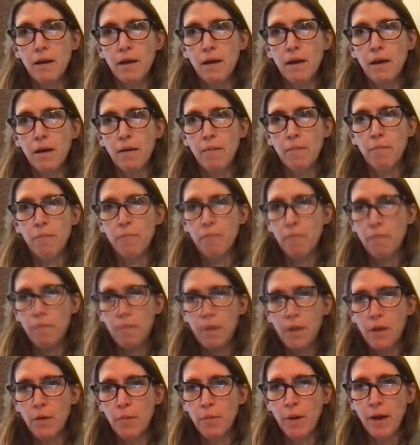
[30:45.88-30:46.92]
um
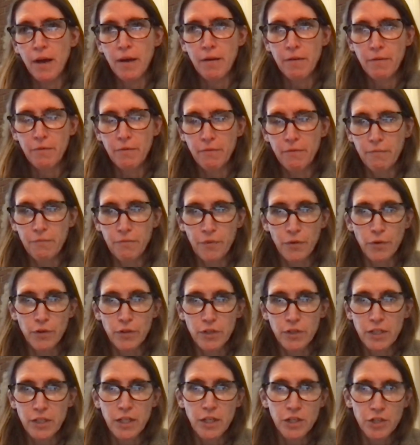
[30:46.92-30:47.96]
you know my
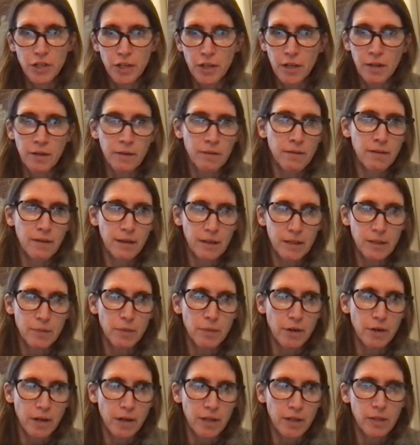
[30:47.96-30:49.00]
first teaching
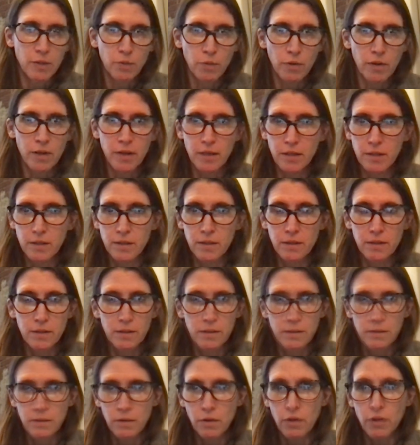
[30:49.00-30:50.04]
experience
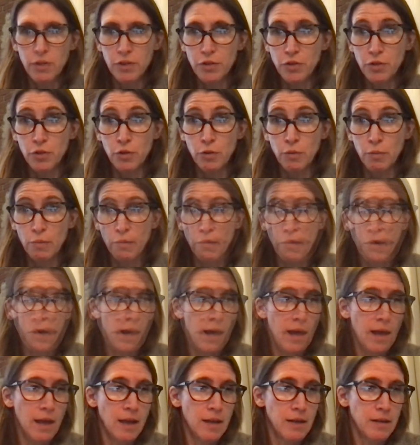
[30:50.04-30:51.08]
was on zoom
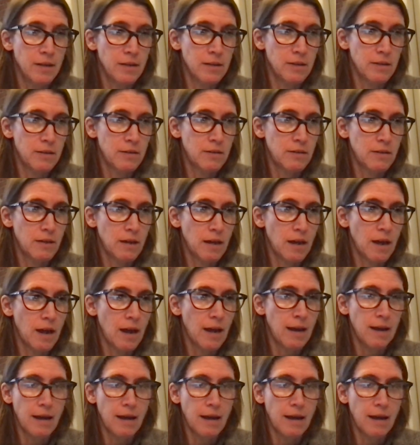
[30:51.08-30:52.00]
and yeah,